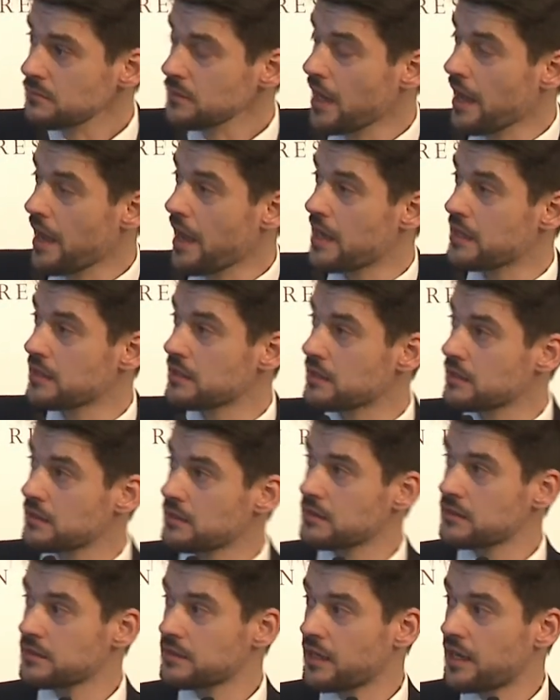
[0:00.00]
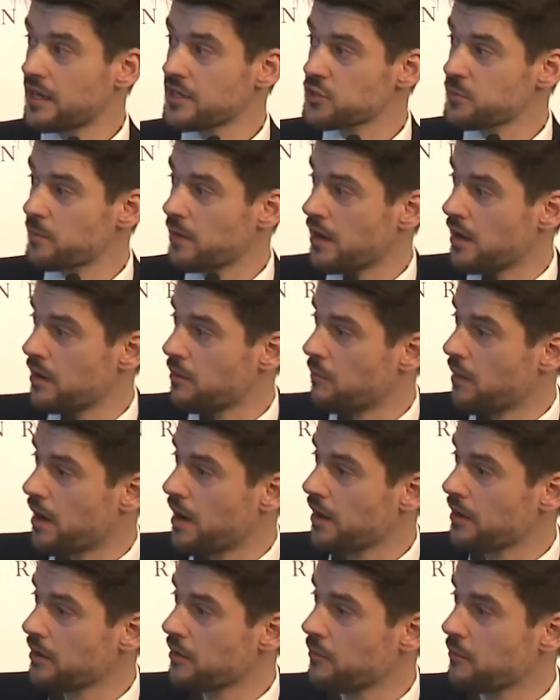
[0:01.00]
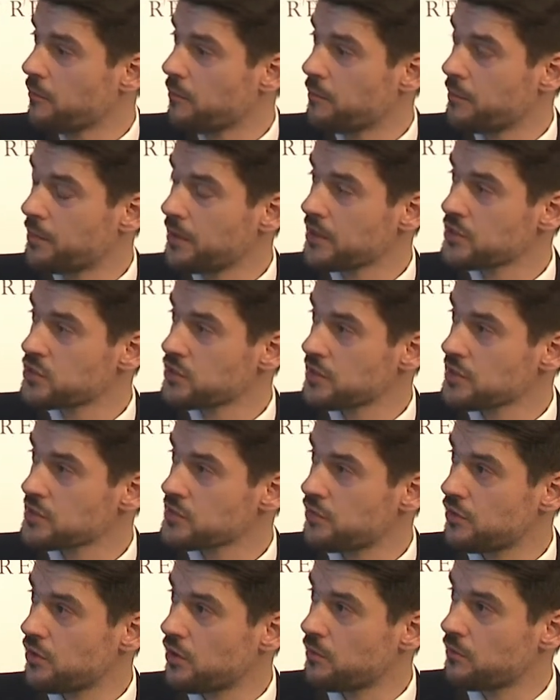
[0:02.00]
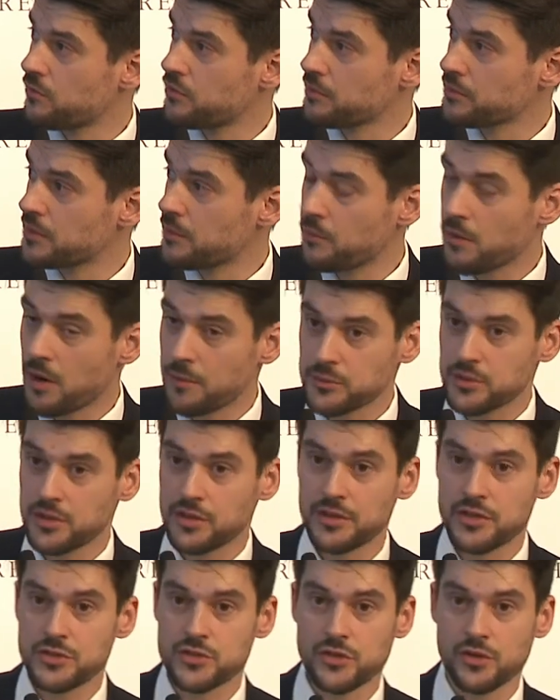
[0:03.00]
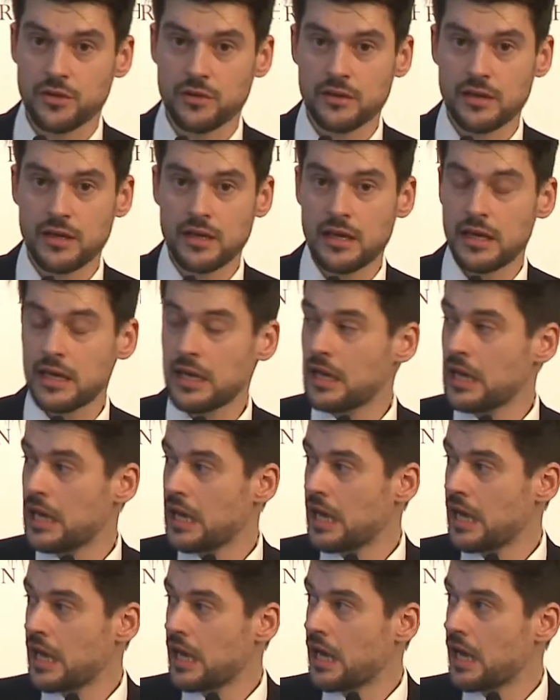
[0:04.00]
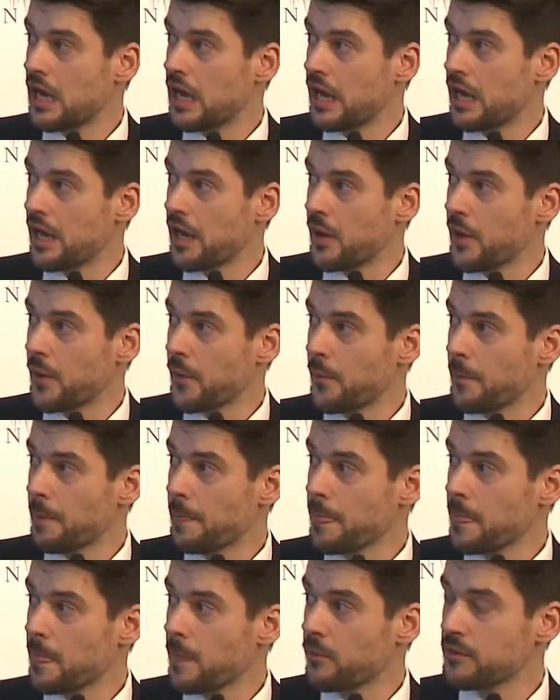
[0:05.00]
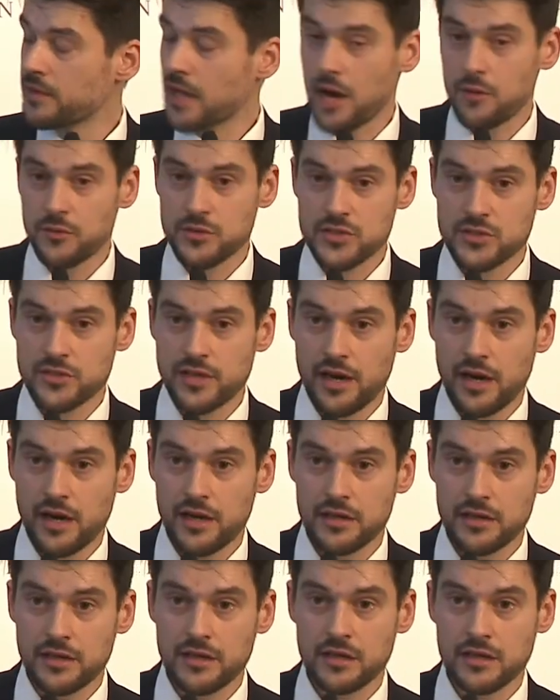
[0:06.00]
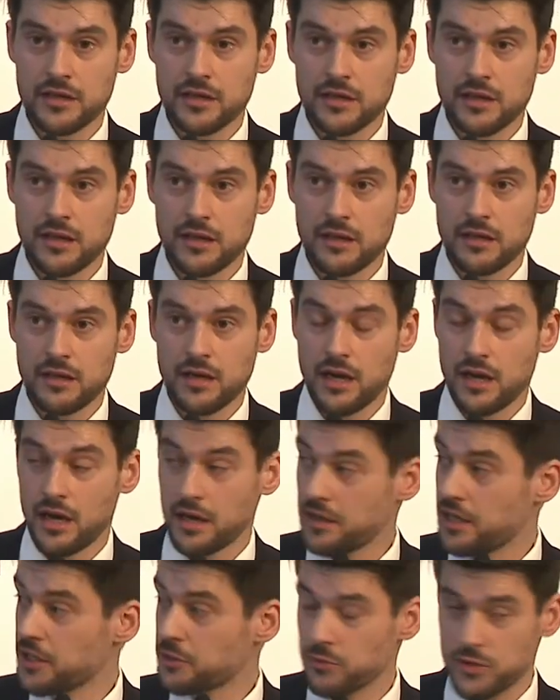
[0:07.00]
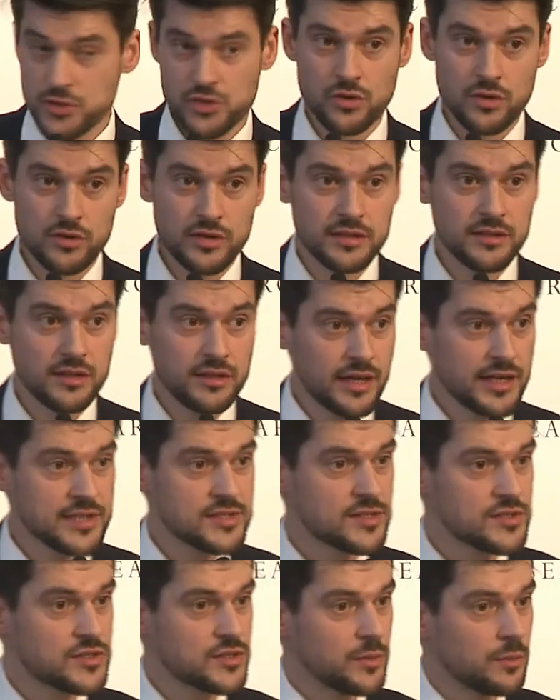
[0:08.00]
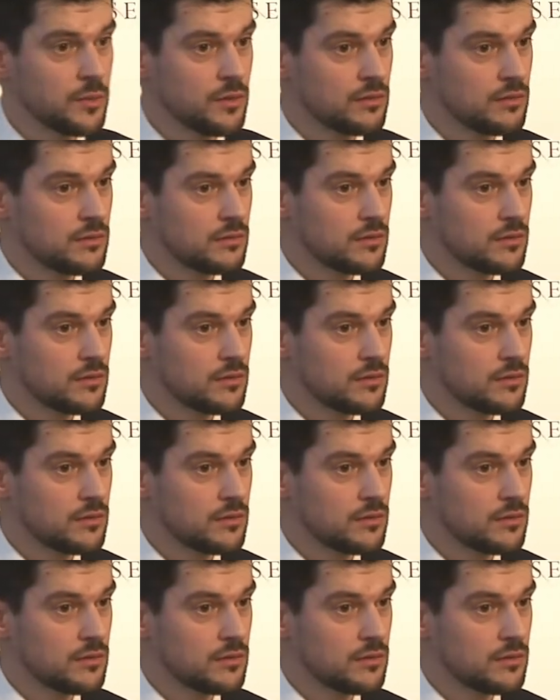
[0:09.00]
And that's my pictures from the Mopti region. When I was there, it was already inaccessible.